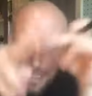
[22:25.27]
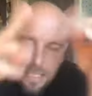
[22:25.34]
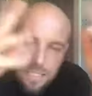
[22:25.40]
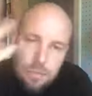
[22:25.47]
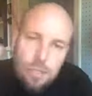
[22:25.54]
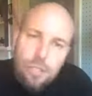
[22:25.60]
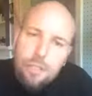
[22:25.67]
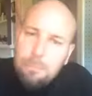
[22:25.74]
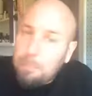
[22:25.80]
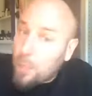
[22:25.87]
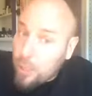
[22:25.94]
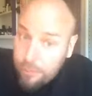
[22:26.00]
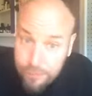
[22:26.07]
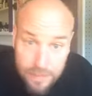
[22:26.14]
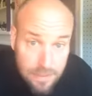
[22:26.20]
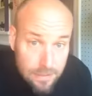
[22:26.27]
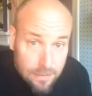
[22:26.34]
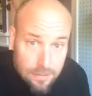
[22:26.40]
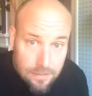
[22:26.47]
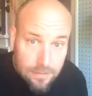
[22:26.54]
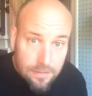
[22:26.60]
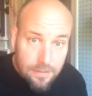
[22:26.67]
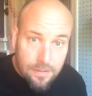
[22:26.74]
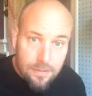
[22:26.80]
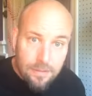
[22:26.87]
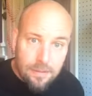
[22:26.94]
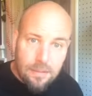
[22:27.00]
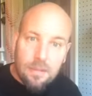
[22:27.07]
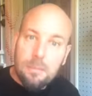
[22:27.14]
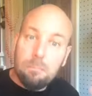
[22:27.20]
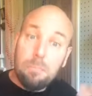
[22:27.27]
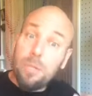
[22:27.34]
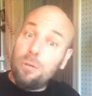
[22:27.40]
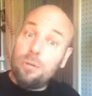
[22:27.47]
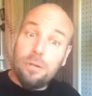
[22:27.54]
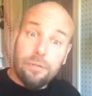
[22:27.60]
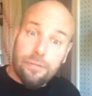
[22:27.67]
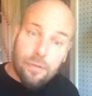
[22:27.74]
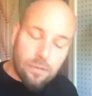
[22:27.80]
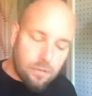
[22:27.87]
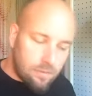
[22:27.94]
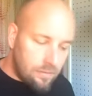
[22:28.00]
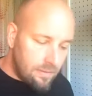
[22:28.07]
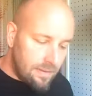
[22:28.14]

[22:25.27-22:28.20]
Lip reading: They look perfect. Beautiful.